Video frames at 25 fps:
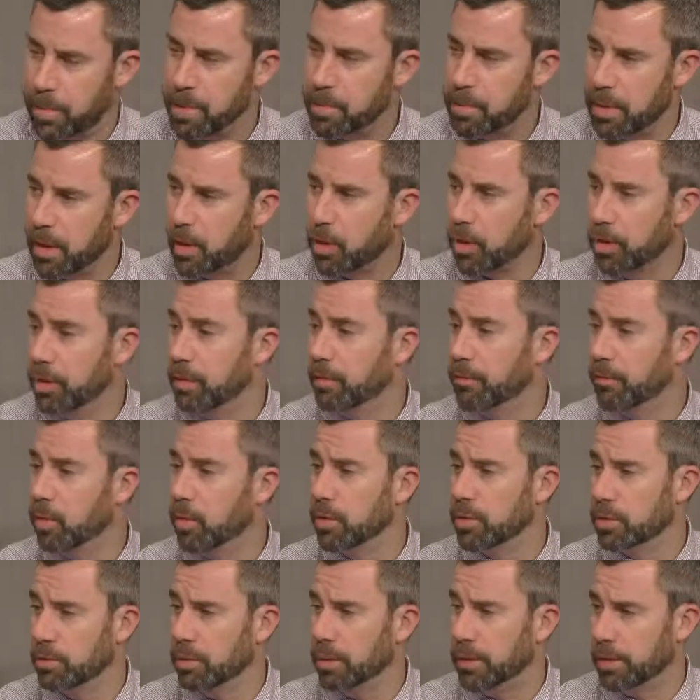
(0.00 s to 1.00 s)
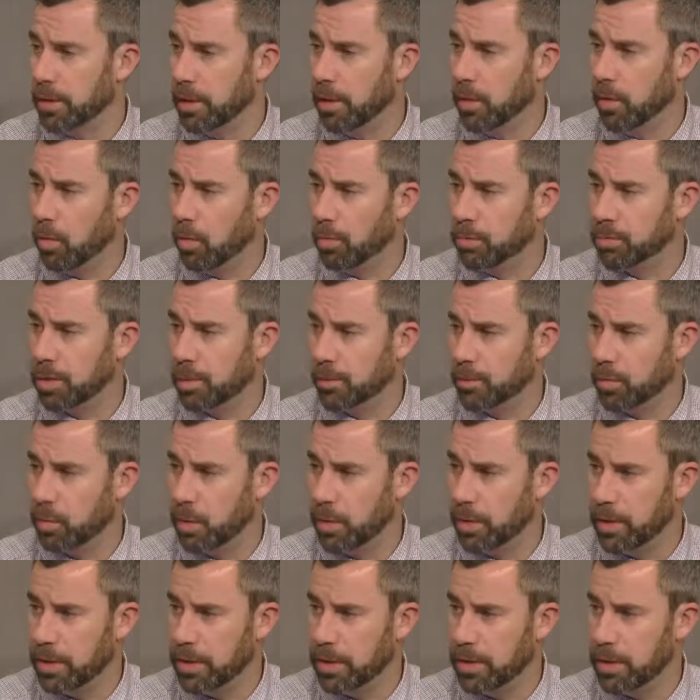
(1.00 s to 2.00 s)
people that couldn't afford to bring their homes up to
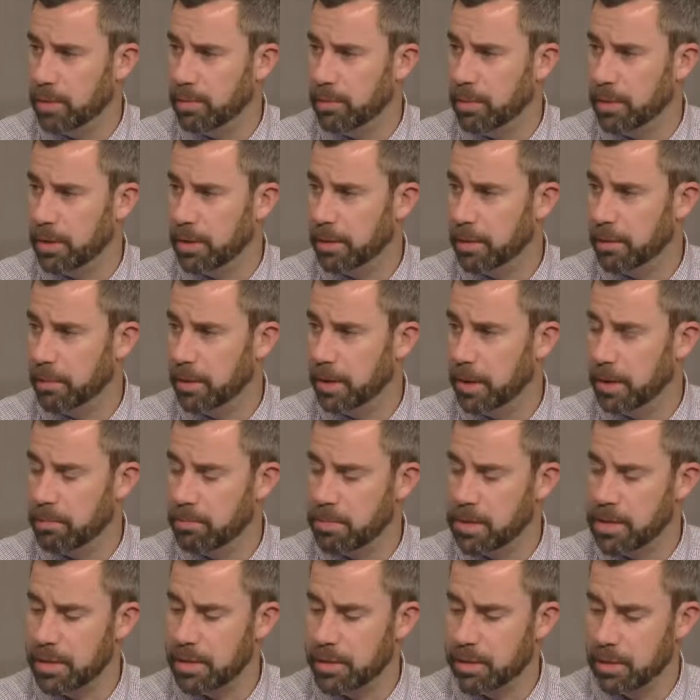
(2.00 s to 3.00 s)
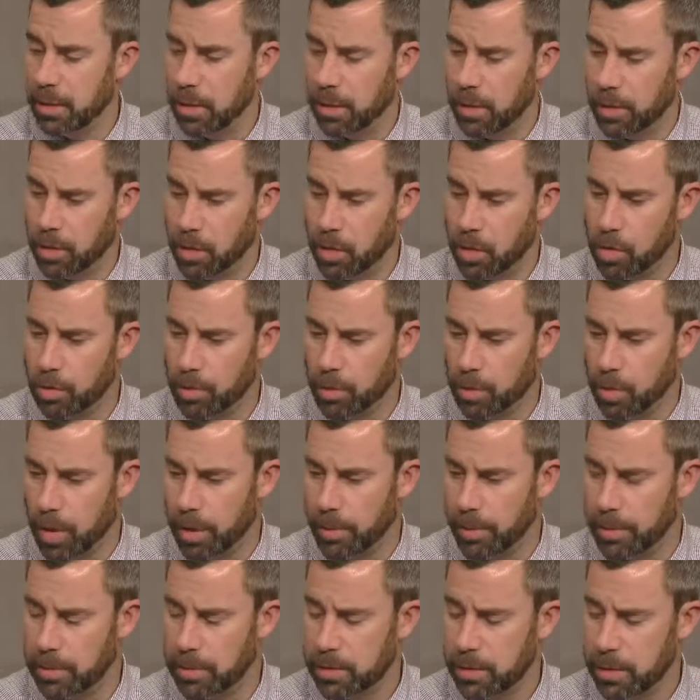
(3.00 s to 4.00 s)
where they need to be and meet code
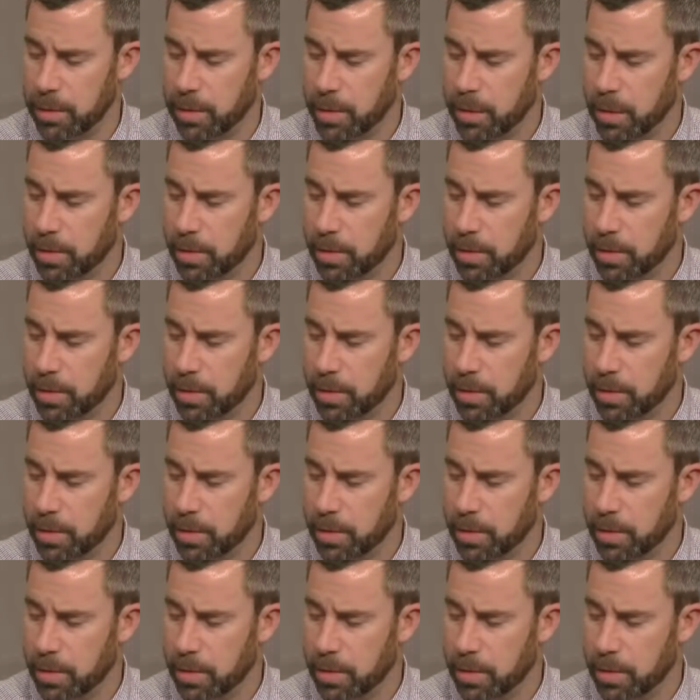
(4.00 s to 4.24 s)
requirements.